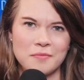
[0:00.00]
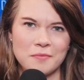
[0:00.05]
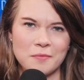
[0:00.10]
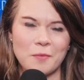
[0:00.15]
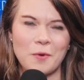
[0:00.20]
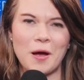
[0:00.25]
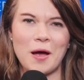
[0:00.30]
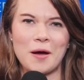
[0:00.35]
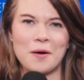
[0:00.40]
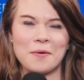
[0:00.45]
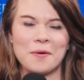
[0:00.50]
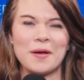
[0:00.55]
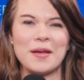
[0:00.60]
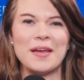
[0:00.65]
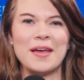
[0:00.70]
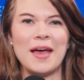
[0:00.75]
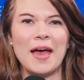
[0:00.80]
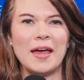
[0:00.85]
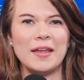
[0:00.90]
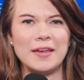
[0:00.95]
Wow.
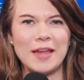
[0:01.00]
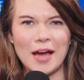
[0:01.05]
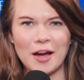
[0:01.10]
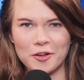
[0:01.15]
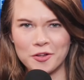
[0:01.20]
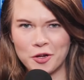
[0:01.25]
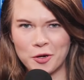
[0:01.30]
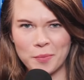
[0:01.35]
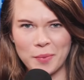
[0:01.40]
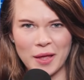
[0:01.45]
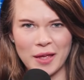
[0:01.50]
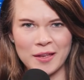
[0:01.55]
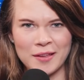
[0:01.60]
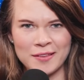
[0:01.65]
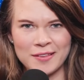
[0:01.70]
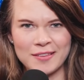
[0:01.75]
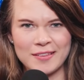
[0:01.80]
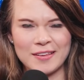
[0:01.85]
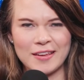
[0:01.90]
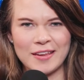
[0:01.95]
And now you're
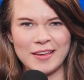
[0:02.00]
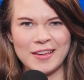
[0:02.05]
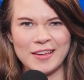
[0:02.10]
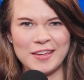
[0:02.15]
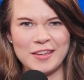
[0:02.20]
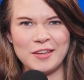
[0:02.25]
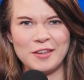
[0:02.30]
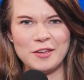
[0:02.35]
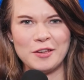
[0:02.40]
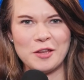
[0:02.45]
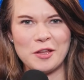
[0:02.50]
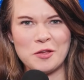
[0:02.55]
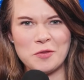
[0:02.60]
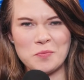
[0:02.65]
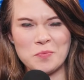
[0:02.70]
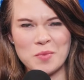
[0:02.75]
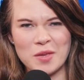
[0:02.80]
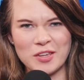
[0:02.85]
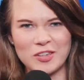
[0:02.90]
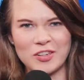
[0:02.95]
based in
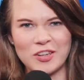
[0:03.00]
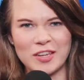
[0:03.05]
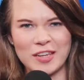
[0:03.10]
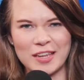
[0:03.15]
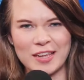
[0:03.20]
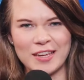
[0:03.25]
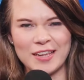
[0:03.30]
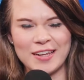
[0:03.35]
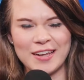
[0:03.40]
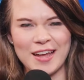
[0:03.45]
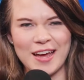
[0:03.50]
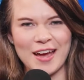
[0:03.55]
Michigan.